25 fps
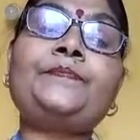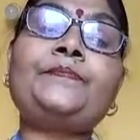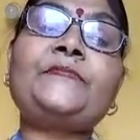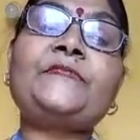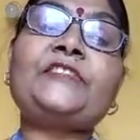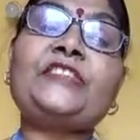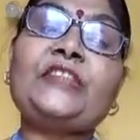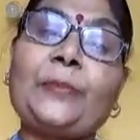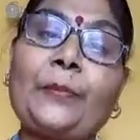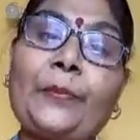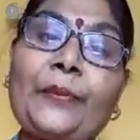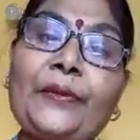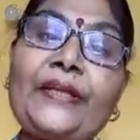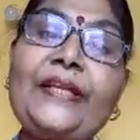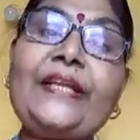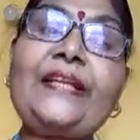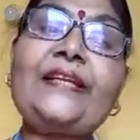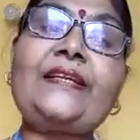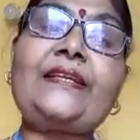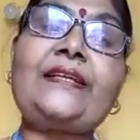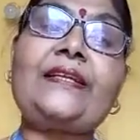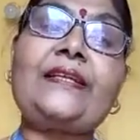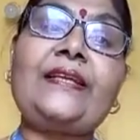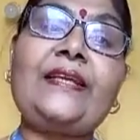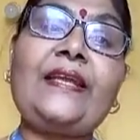
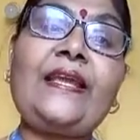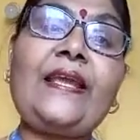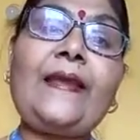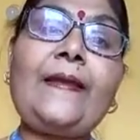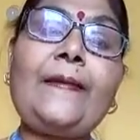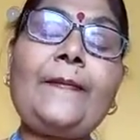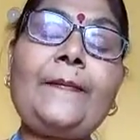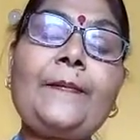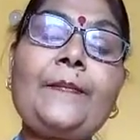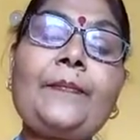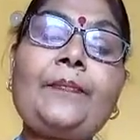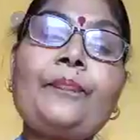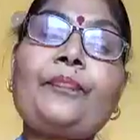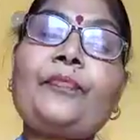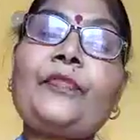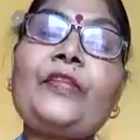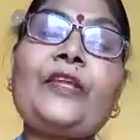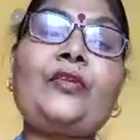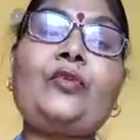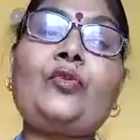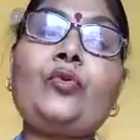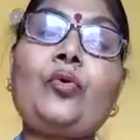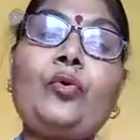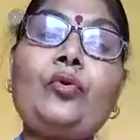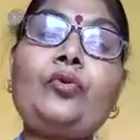Separately,
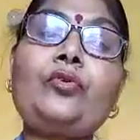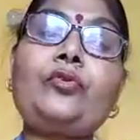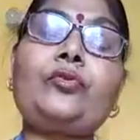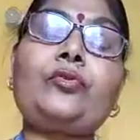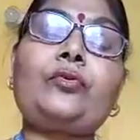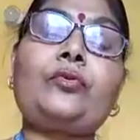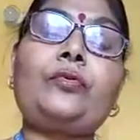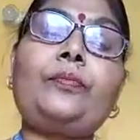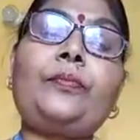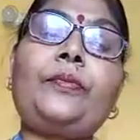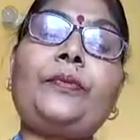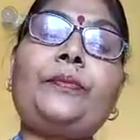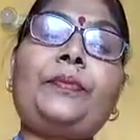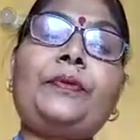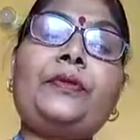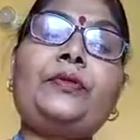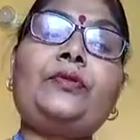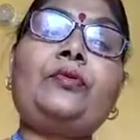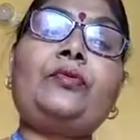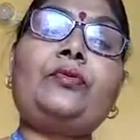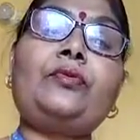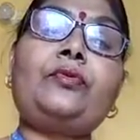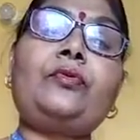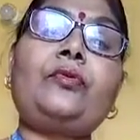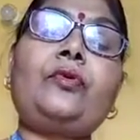they don't know, people
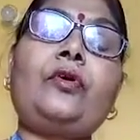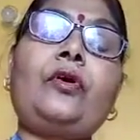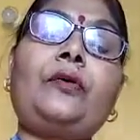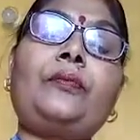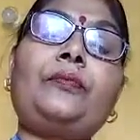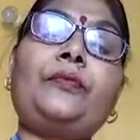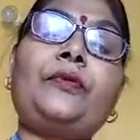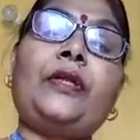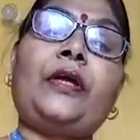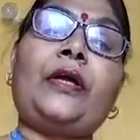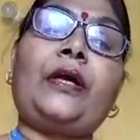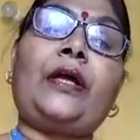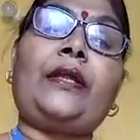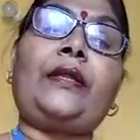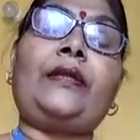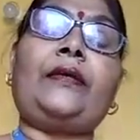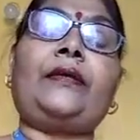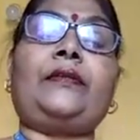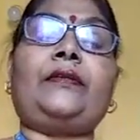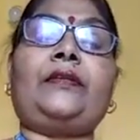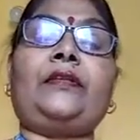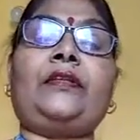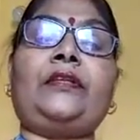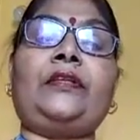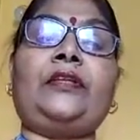don't know of
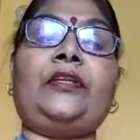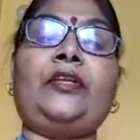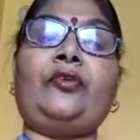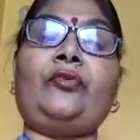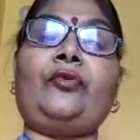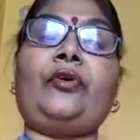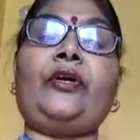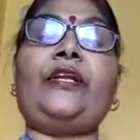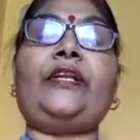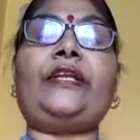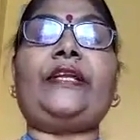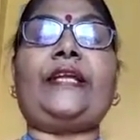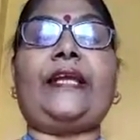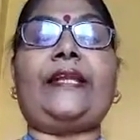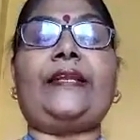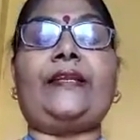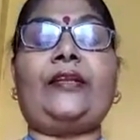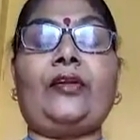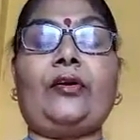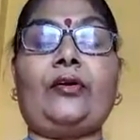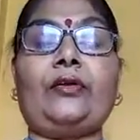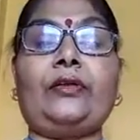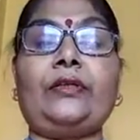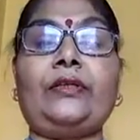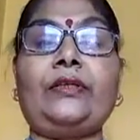New York and
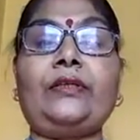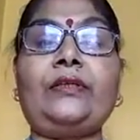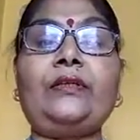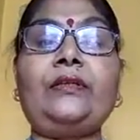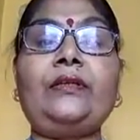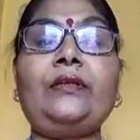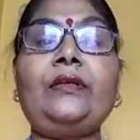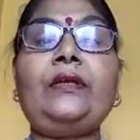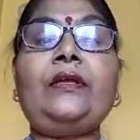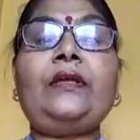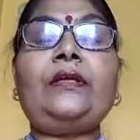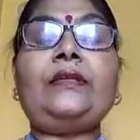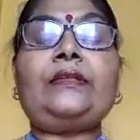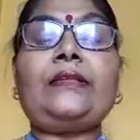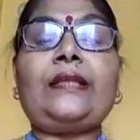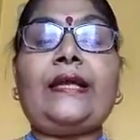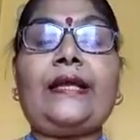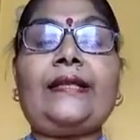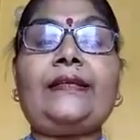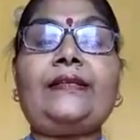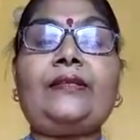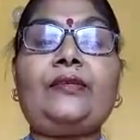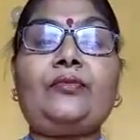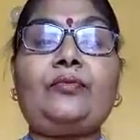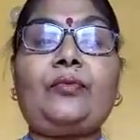London,
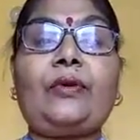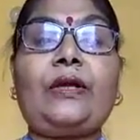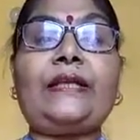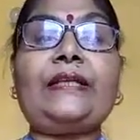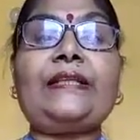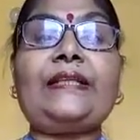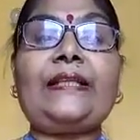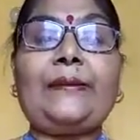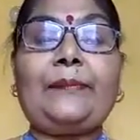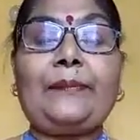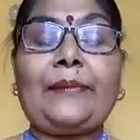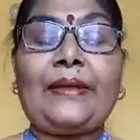that what they